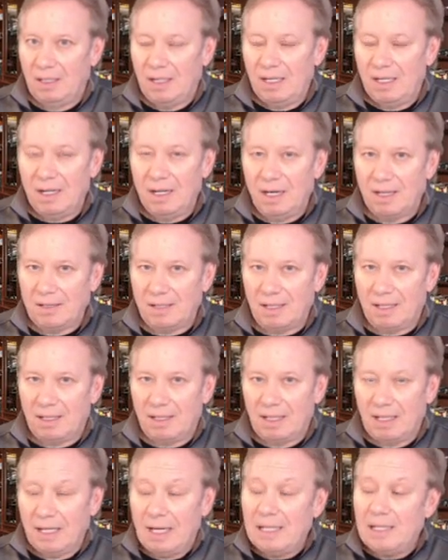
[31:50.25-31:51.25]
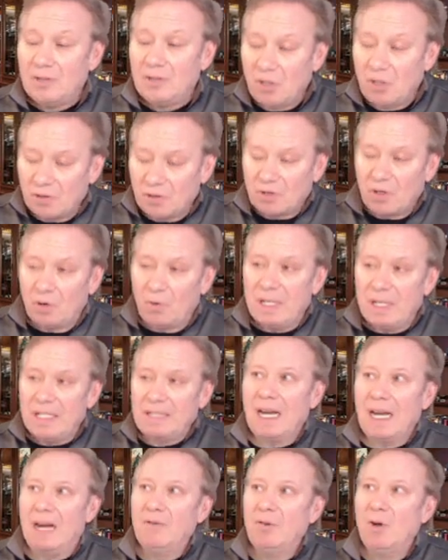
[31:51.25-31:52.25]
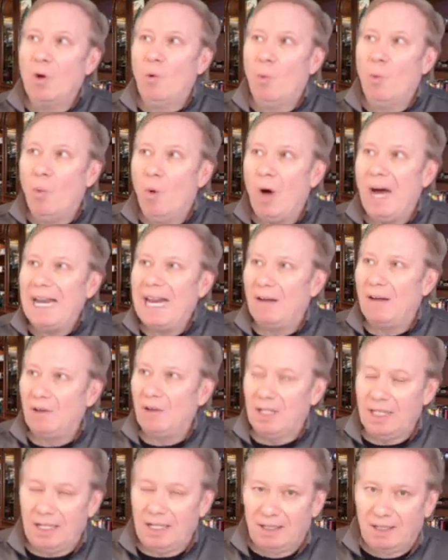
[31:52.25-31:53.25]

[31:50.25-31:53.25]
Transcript: He doesn't. And he's down to one outlet